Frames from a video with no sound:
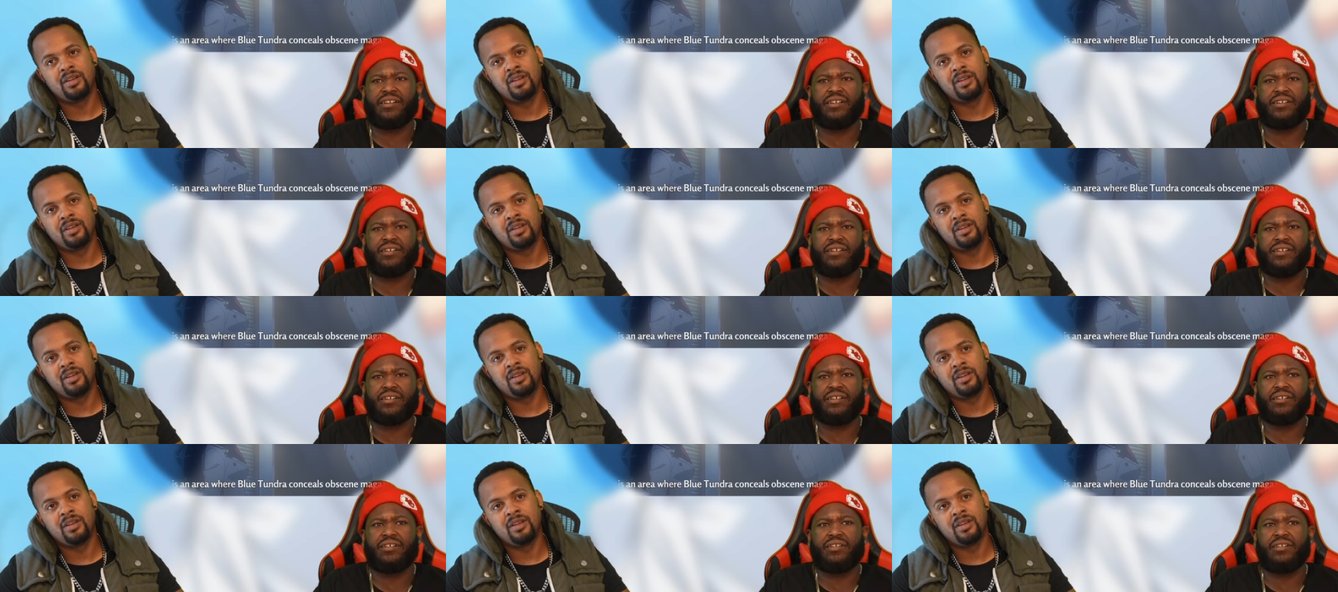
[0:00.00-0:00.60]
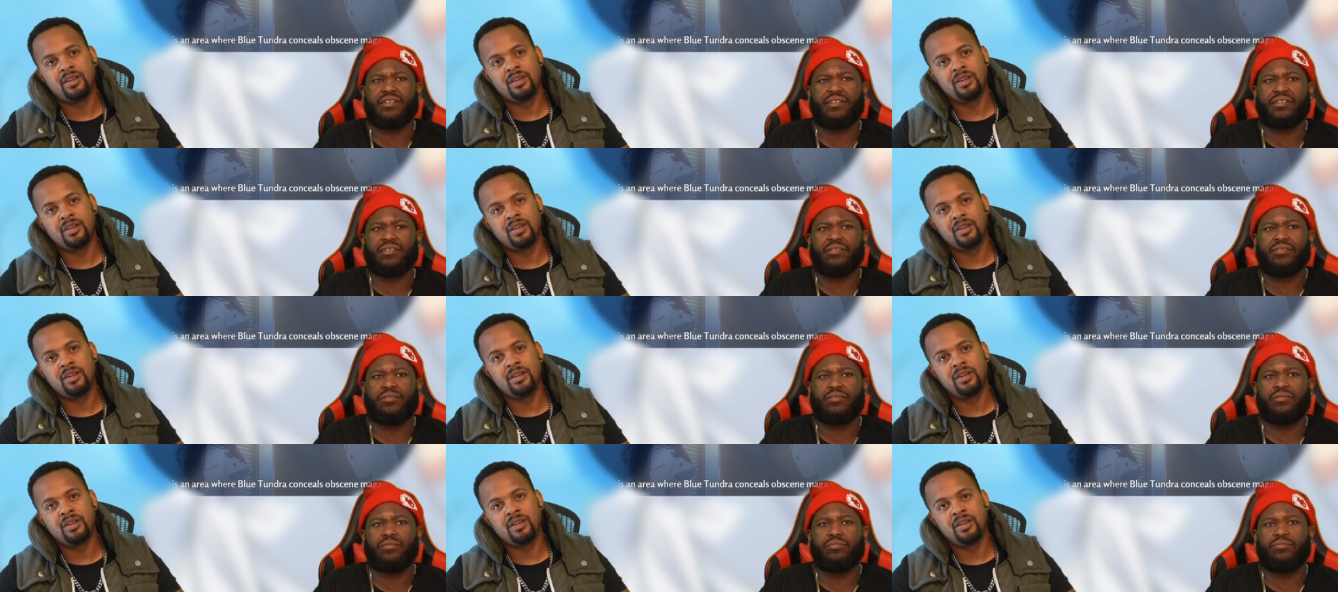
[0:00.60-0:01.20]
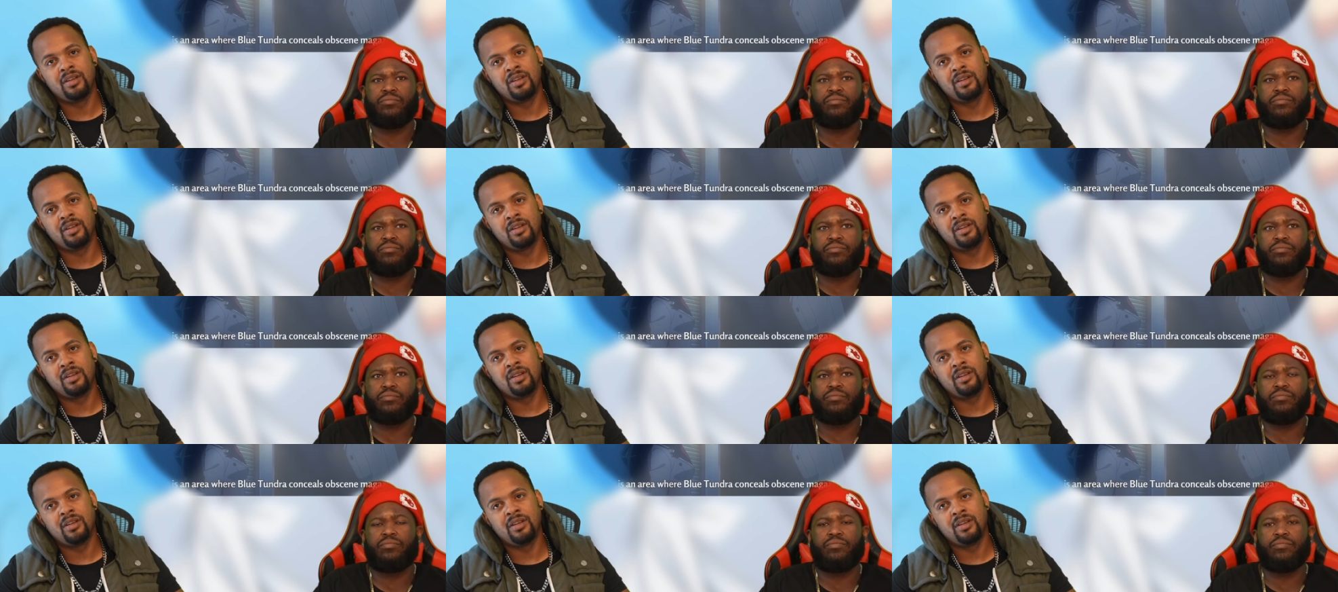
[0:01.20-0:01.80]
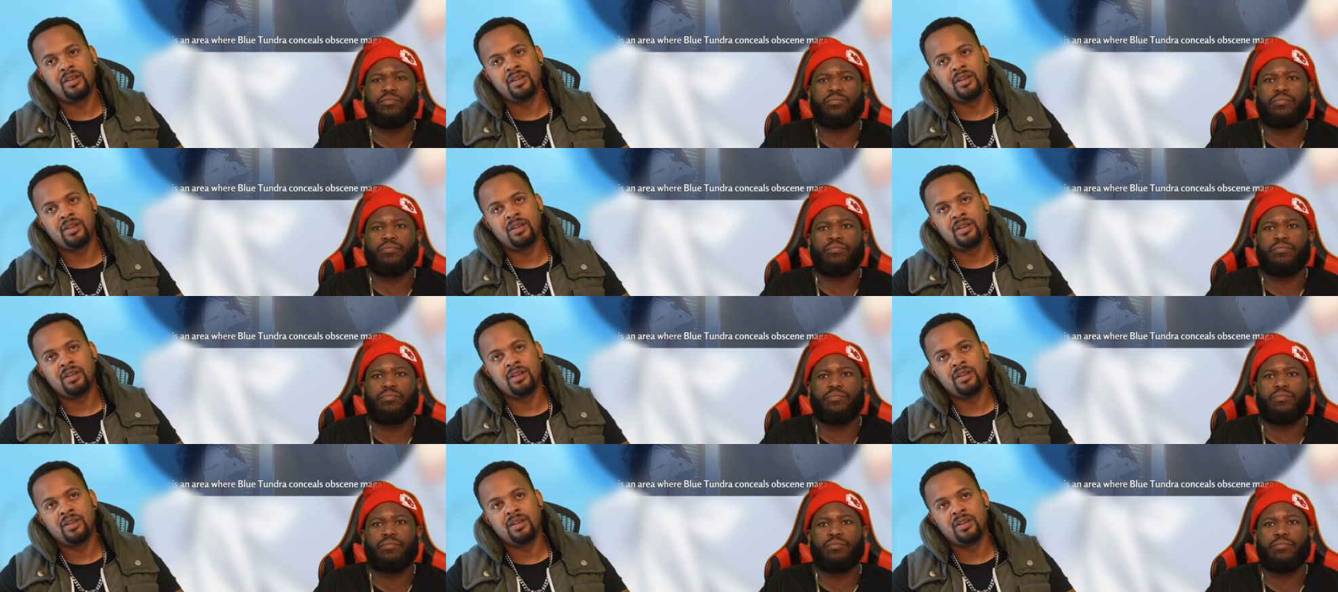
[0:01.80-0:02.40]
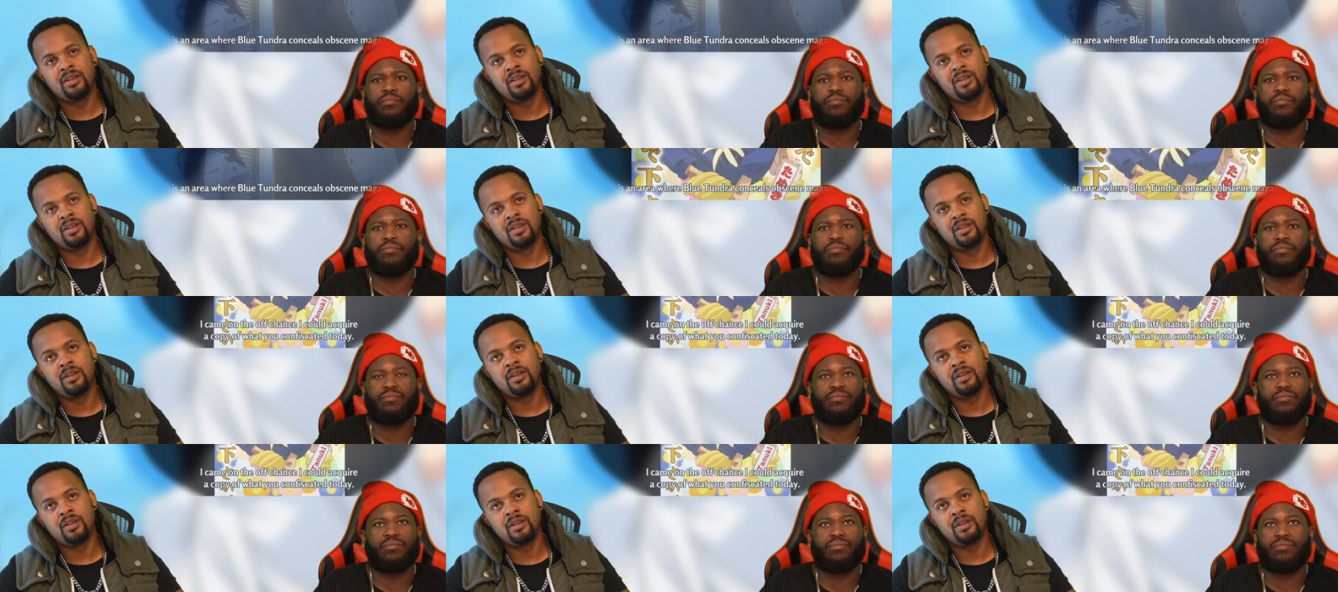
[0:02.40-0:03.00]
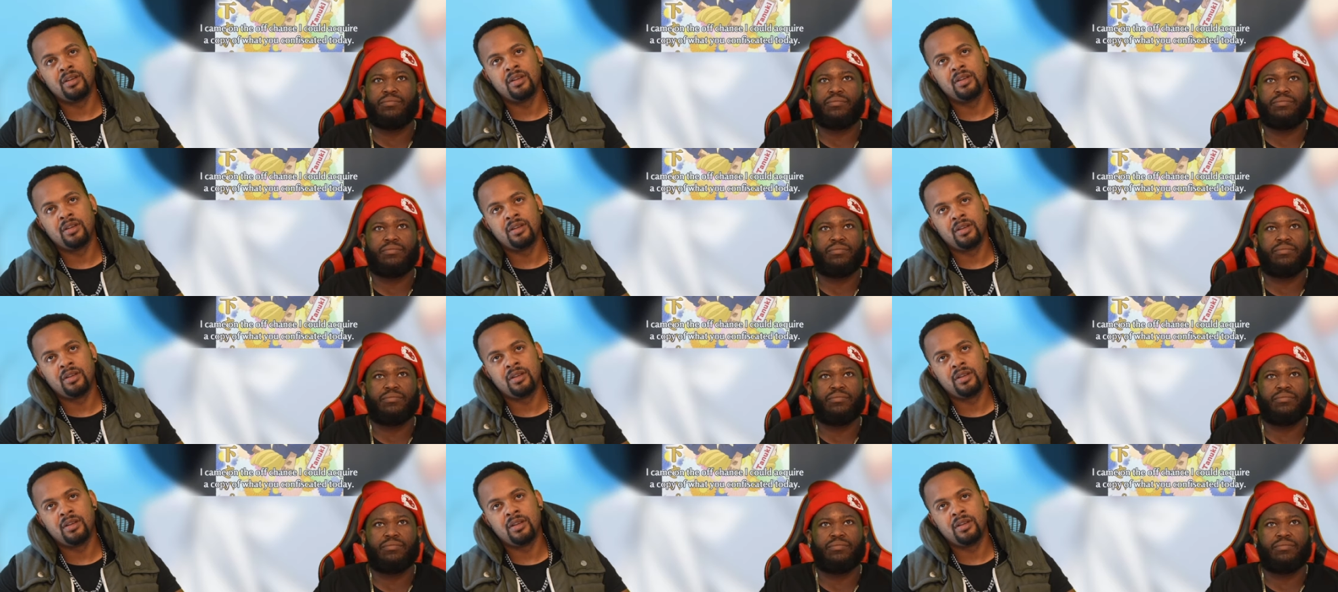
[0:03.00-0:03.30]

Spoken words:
No one is speaking in this clip.